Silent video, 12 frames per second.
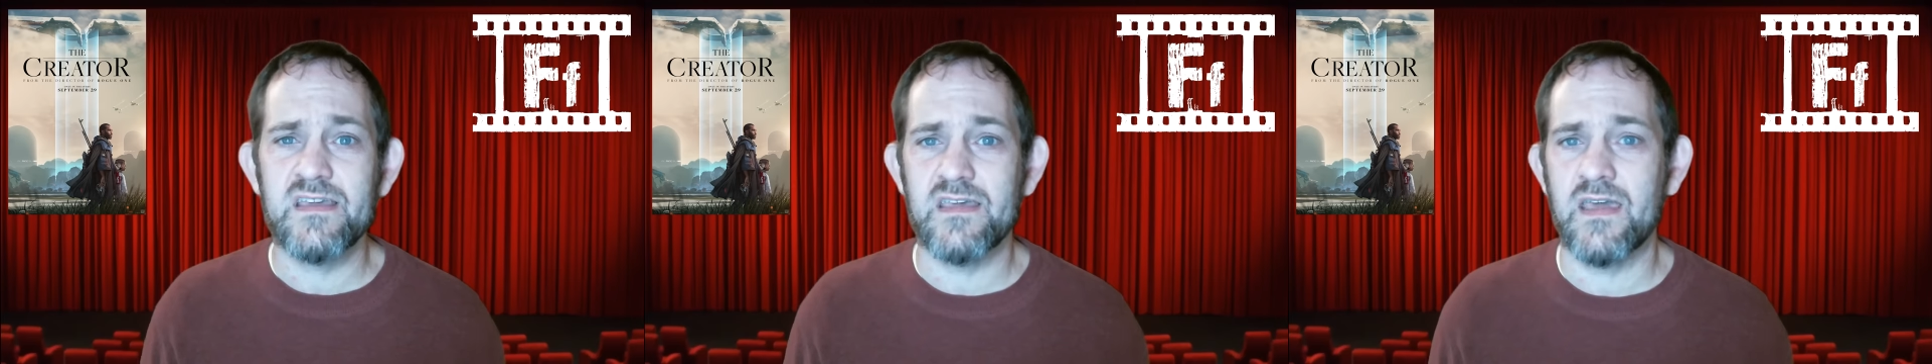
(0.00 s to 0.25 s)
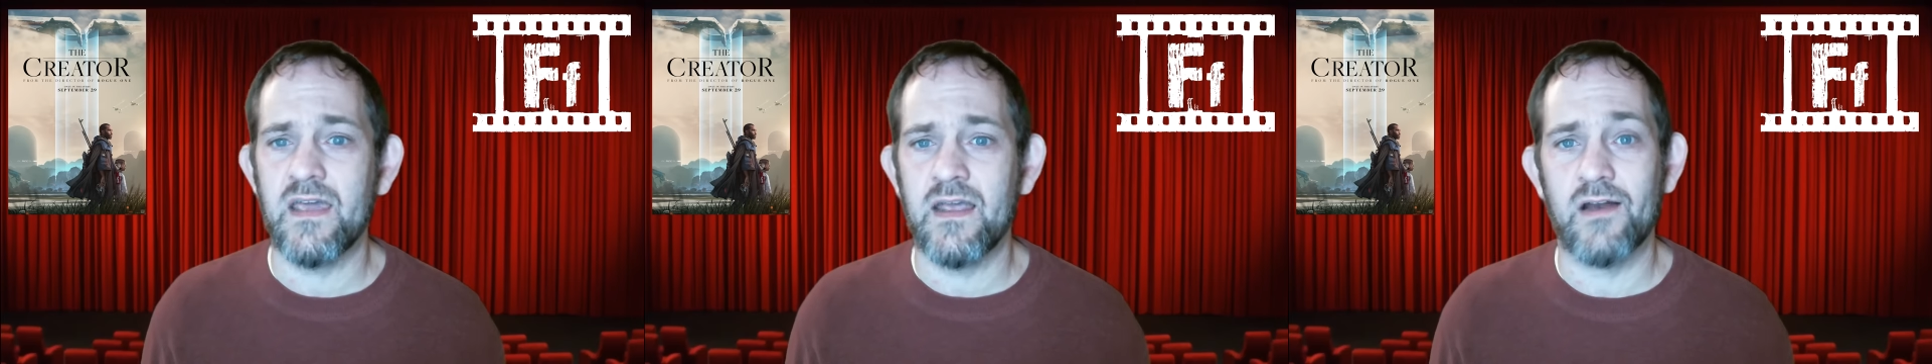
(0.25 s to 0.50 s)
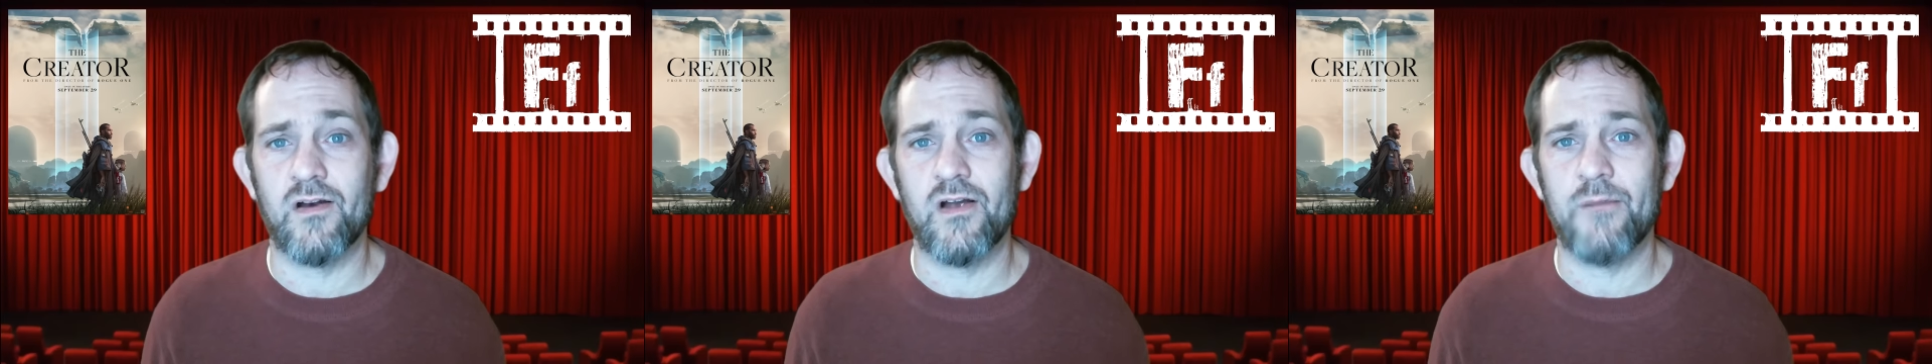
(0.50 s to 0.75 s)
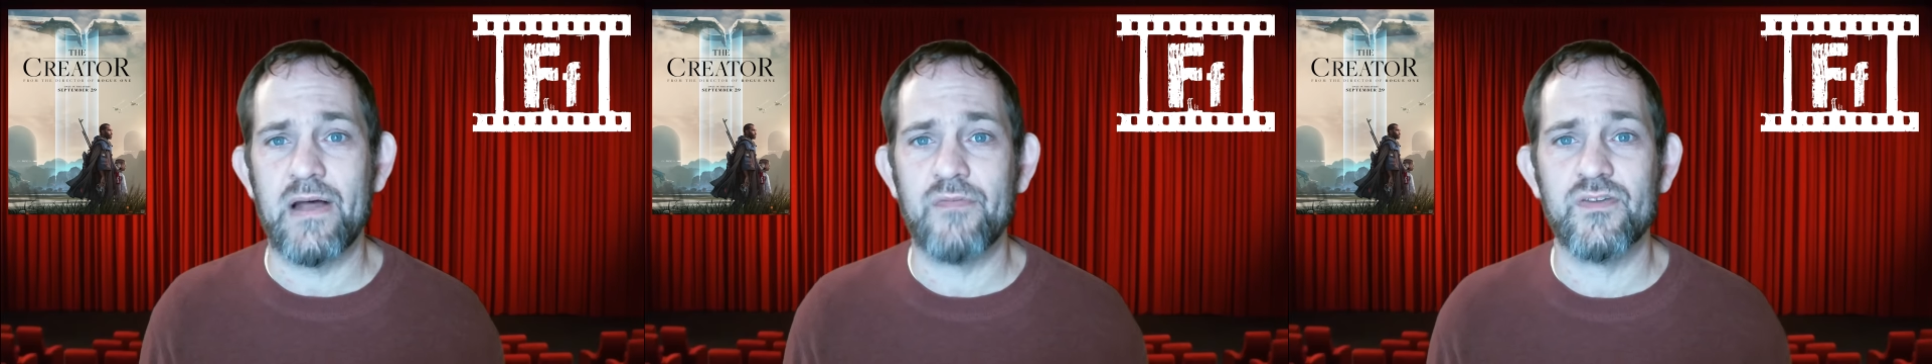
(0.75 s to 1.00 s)
care
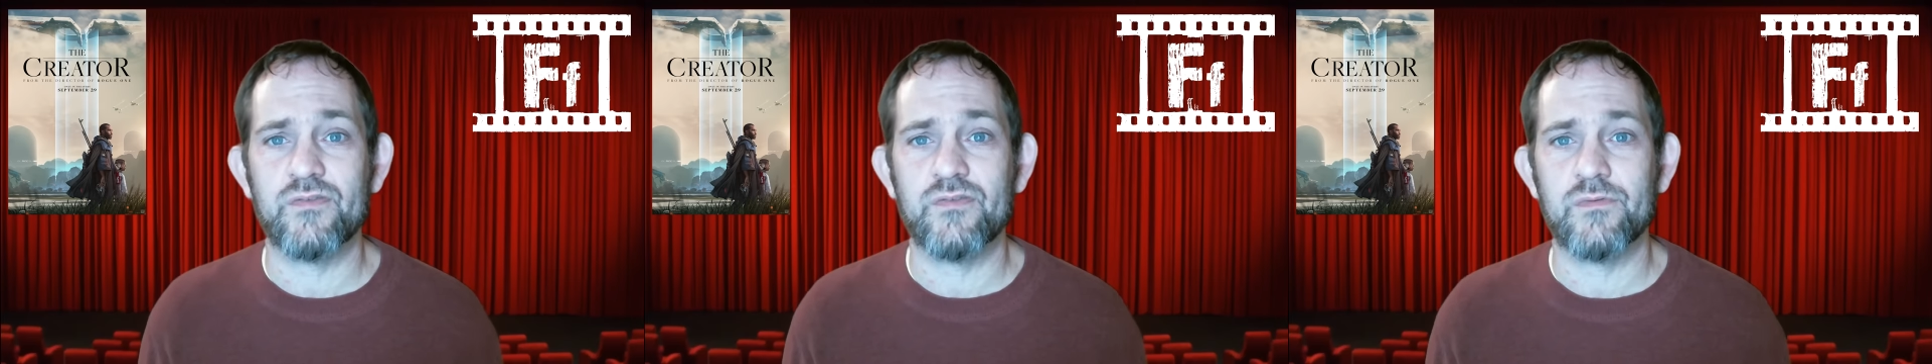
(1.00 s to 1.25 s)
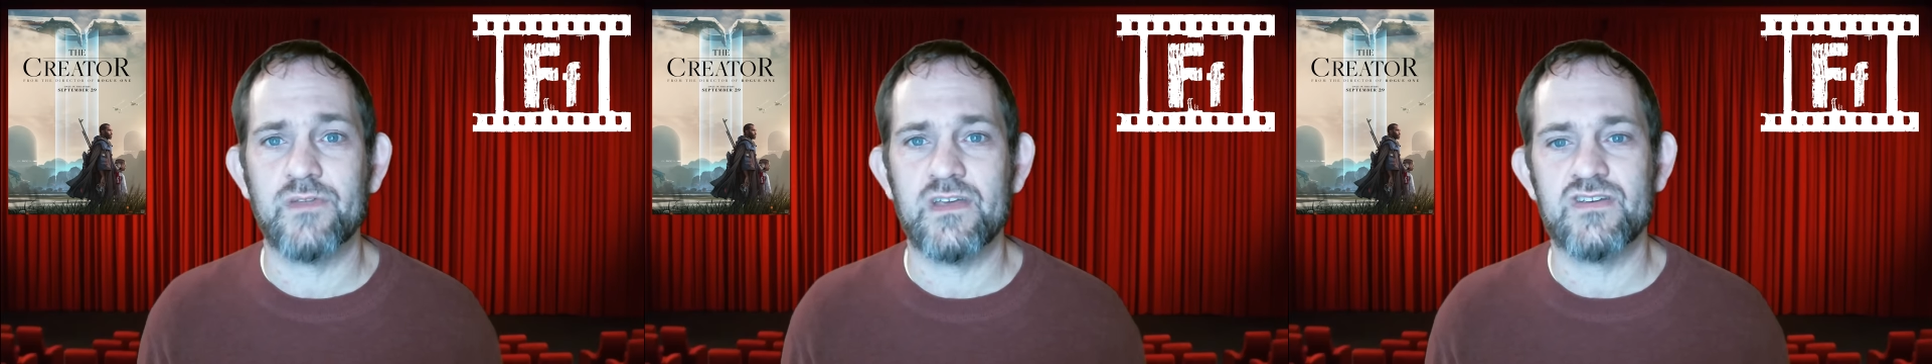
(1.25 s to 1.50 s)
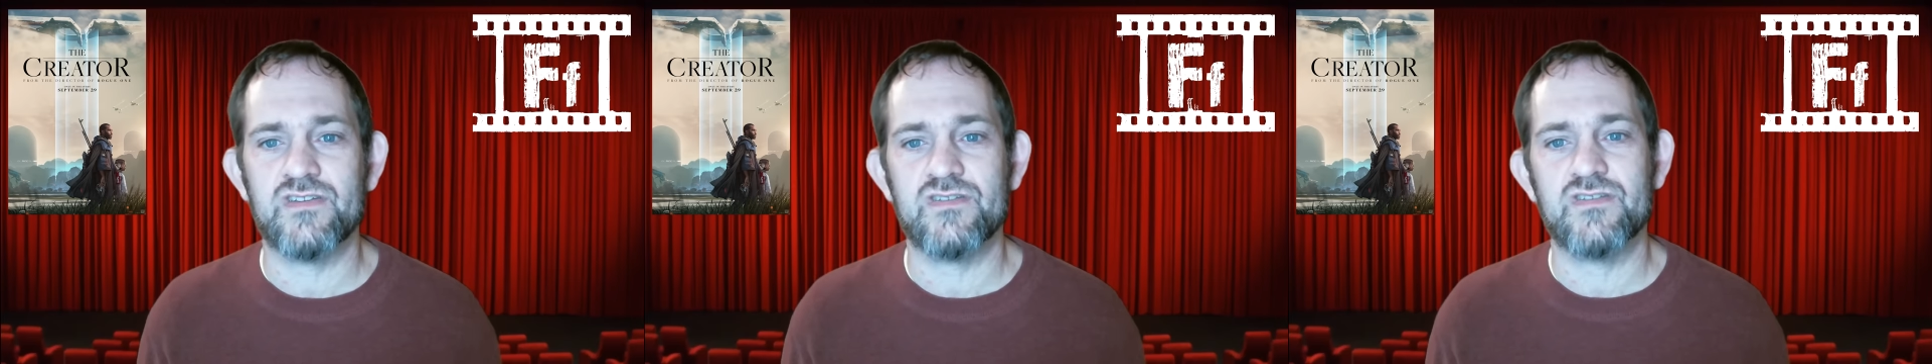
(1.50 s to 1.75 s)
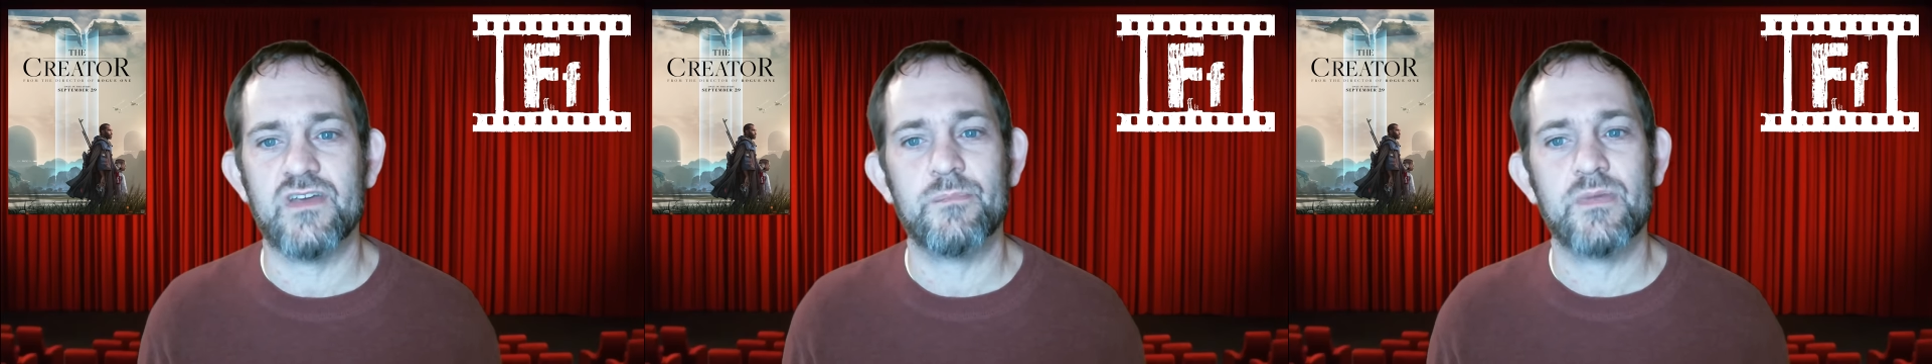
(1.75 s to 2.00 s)
about this
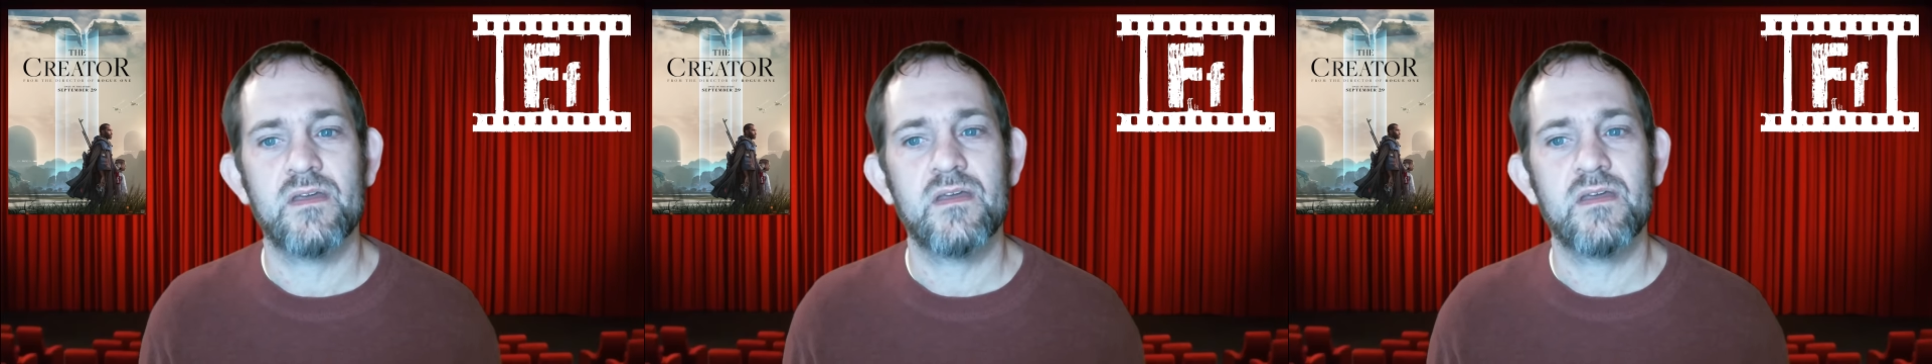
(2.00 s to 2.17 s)
relationship.